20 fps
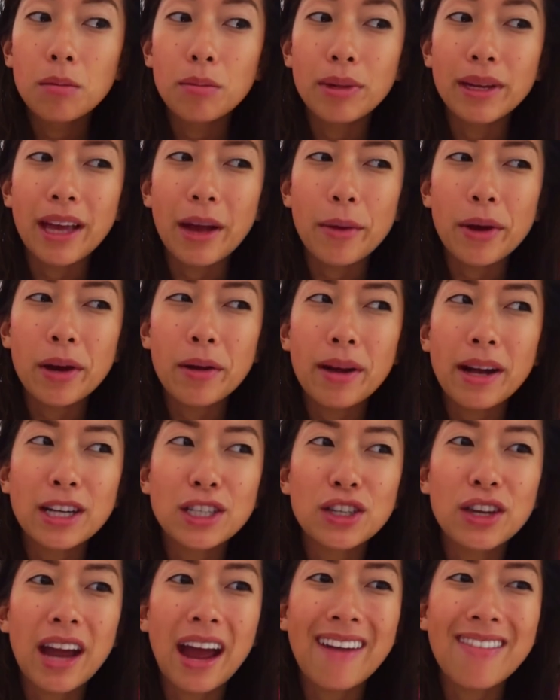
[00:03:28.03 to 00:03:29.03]
But yeah, we don't
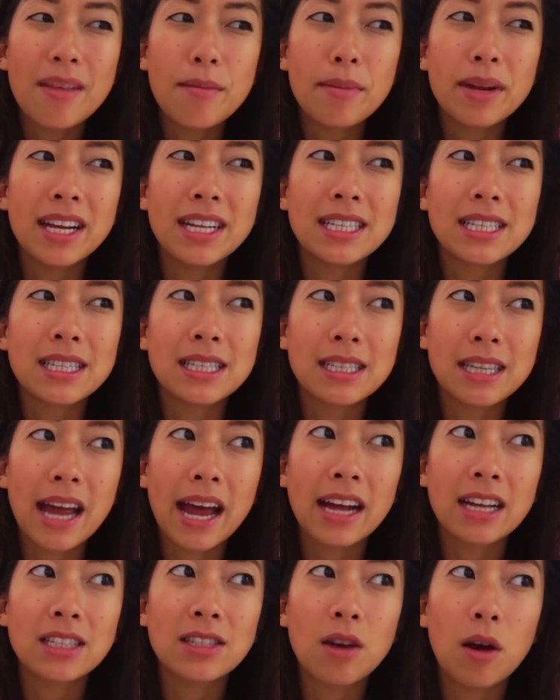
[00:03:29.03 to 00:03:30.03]
actually have that many
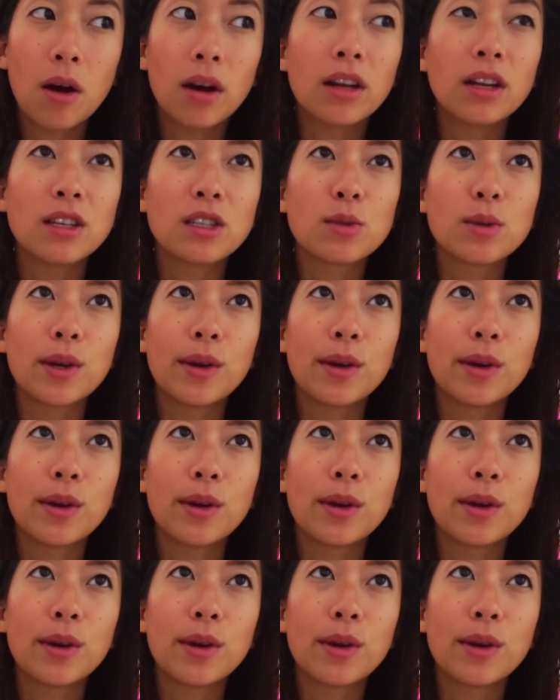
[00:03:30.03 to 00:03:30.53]
snacks on us.